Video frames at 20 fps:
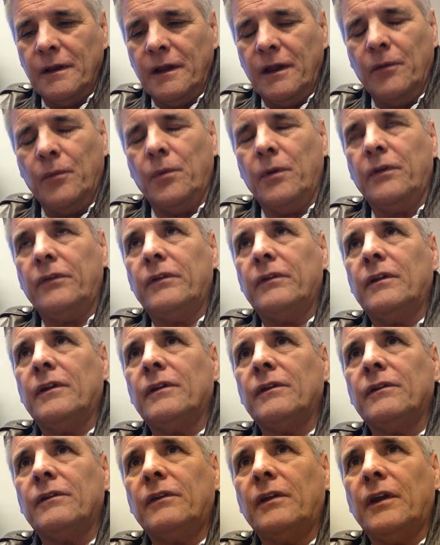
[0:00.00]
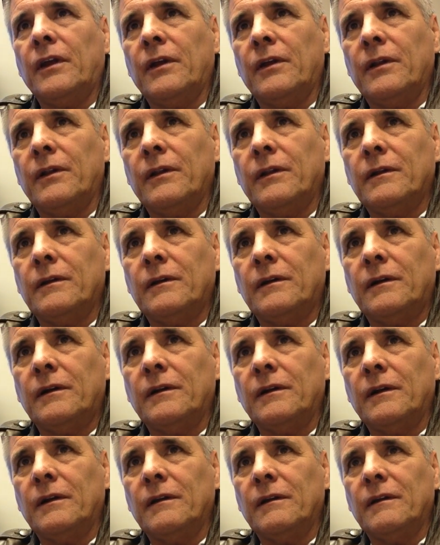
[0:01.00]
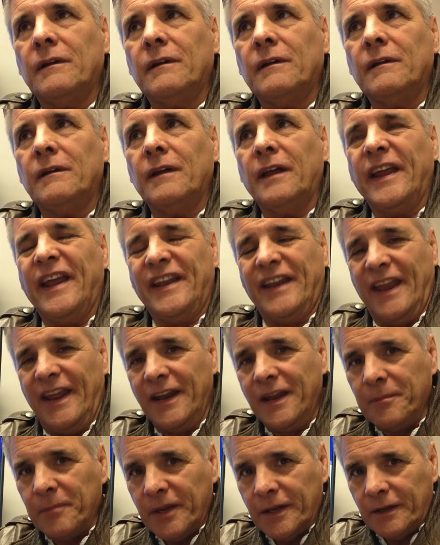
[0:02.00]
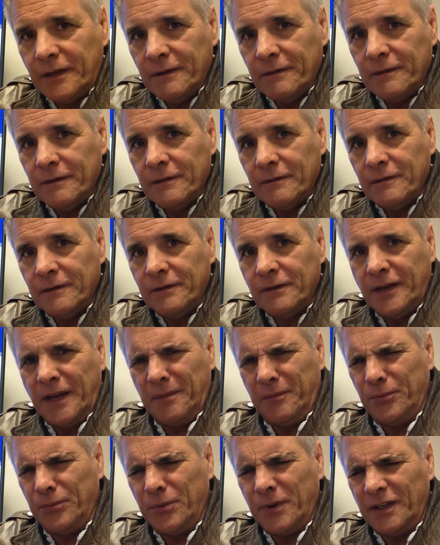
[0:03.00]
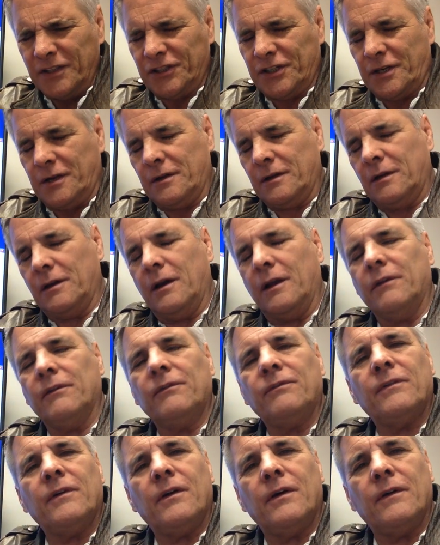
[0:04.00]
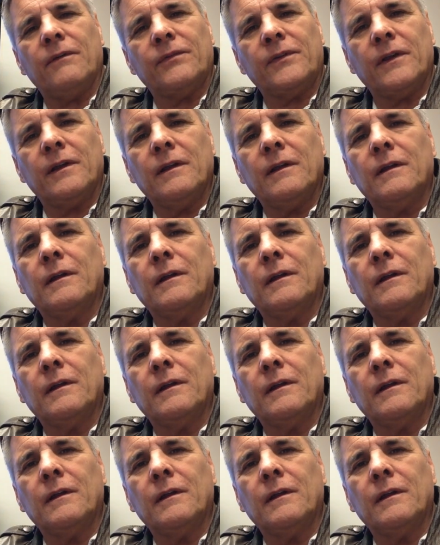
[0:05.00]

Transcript: It wasn't until an enemy named Russia got involved